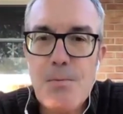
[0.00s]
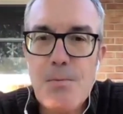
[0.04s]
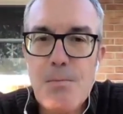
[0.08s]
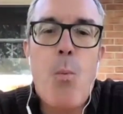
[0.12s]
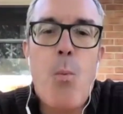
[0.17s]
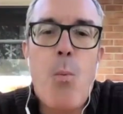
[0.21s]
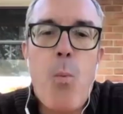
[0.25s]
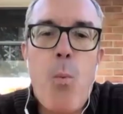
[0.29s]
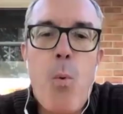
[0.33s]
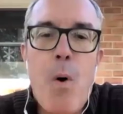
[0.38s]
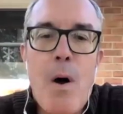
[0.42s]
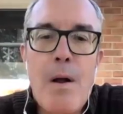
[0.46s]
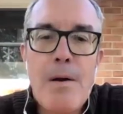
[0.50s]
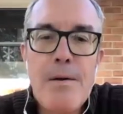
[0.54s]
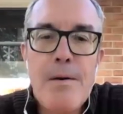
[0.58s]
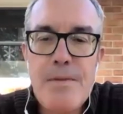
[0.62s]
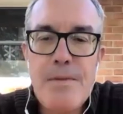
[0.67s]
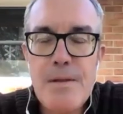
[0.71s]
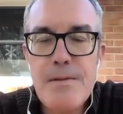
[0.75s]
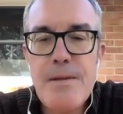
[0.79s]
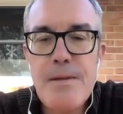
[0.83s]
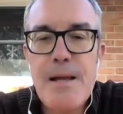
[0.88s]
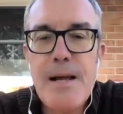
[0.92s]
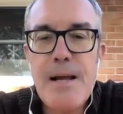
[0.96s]
One
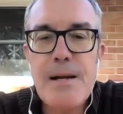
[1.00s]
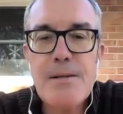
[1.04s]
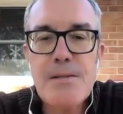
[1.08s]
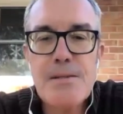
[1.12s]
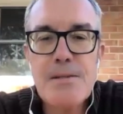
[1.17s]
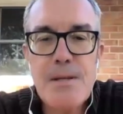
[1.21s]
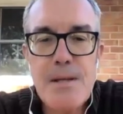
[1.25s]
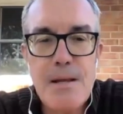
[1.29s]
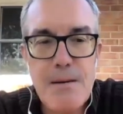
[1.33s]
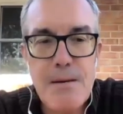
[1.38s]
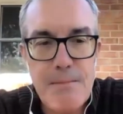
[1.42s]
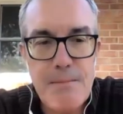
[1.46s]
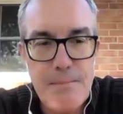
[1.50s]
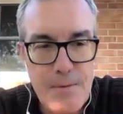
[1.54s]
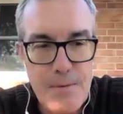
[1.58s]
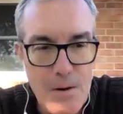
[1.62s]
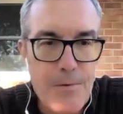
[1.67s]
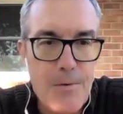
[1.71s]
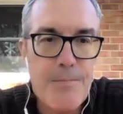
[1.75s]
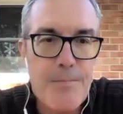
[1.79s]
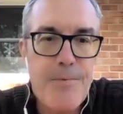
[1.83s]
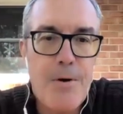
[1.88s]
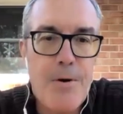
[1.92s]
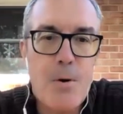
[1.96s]
of the things that
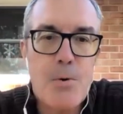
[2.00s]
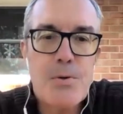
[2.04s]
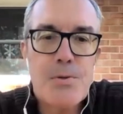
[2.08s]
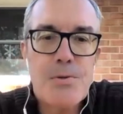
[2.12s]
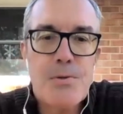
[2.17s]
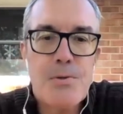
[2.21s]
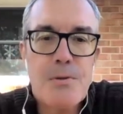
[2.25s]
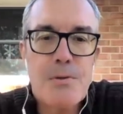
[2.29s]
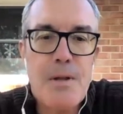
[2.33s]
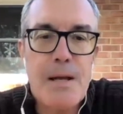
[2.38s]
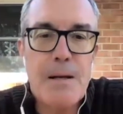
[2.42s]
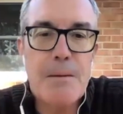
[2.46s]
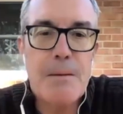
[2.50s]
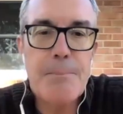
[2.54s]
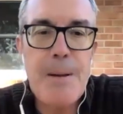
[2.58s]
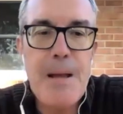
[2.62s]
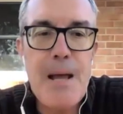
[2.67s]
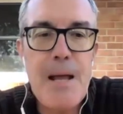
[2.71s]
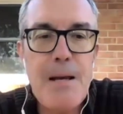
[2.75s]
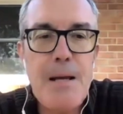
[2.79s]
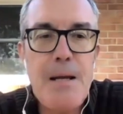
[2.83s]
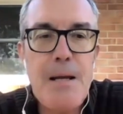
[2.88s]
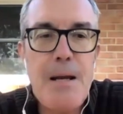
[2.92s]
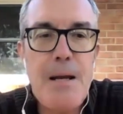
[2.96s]
for the folks like
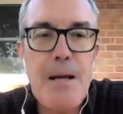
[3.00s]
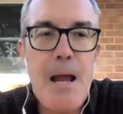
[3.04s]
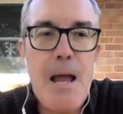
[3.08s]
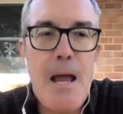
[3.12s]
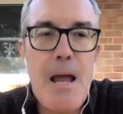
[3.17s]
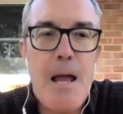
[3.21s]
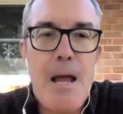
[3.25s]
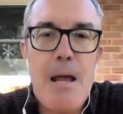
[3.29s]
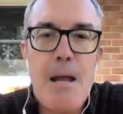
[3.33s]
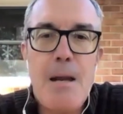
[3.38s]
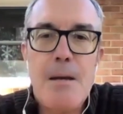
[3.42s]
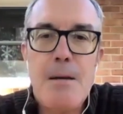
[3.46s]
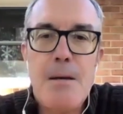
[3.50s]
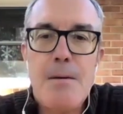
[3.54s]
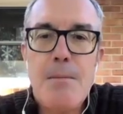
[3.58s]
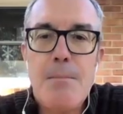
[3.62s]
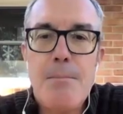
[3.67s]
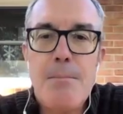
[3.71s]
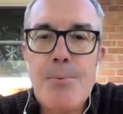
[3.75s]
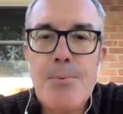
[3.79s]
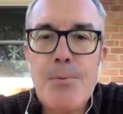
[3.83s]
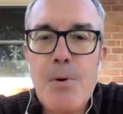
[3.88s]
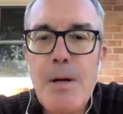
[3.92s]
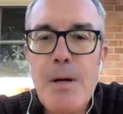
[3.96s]
Penny and
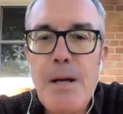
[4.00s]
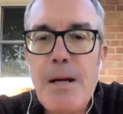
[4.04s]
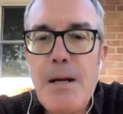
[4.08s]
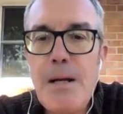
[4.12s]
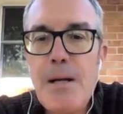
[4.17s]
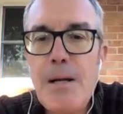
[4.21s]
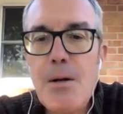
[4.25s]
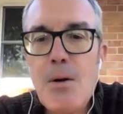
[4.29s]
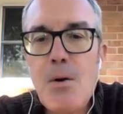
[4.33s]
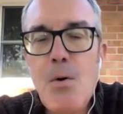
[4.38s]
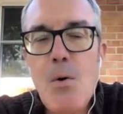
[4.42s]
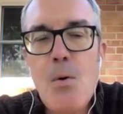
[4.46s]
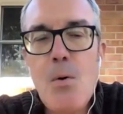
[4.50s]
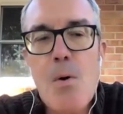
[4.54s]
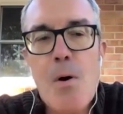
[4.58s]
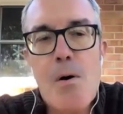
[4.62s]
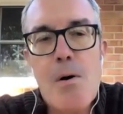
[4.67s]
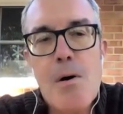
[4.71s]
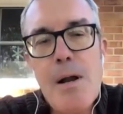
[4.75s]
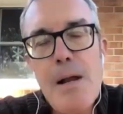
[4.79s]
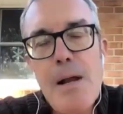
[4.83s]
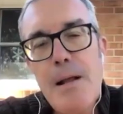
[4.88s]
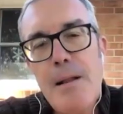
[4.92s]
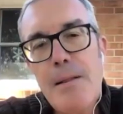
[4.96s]
Bree who
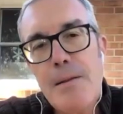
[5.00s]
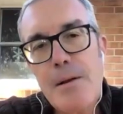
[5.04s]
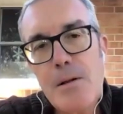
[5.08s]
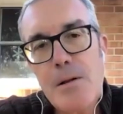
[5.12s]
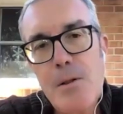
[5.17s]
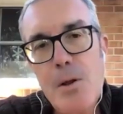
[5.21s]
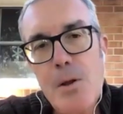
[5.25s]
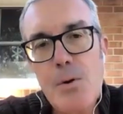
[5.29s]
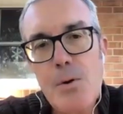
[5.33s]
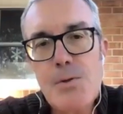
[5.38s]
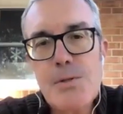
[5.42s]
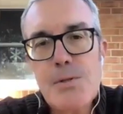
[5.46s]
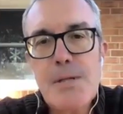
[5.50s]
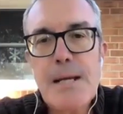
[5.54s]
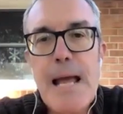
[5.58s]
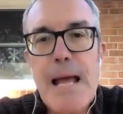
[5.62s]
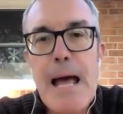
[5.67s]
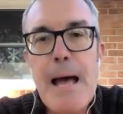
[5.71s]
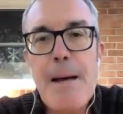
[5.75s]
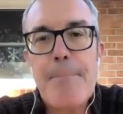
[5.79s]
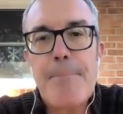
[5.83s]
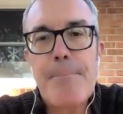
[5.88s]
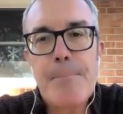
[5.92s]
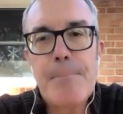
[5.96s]
are in the Close the
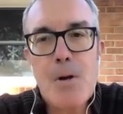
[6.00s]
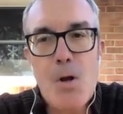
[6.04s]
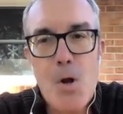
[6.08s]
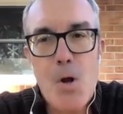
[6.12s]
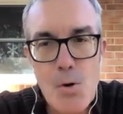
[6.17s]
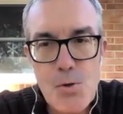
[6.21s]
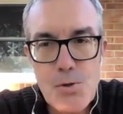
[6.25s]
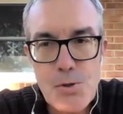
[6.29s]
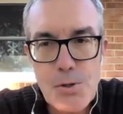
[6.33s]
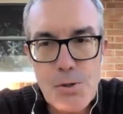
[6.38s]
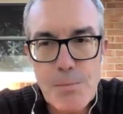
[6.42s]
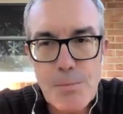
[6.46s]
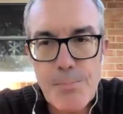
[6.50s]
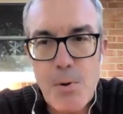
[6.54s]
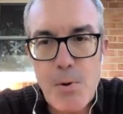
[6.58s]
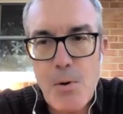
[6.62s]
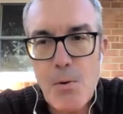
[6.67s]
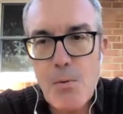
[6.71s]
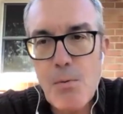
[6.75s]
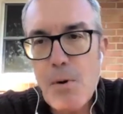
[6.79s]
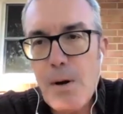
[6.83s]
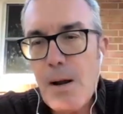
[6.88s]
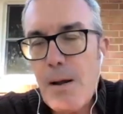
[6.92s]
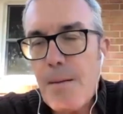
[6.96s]
Gap coaching
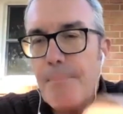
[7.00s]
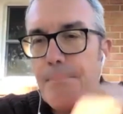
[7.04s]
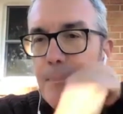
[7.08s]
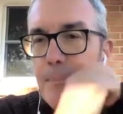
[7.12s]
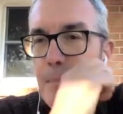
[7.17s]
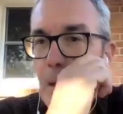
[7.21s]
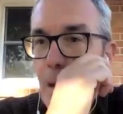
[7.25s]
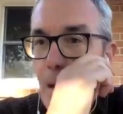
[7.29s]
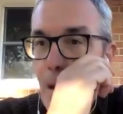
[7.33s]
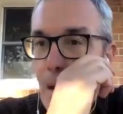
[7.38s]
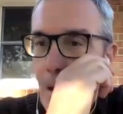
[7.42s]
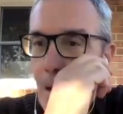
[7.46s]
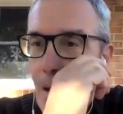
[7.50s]
program,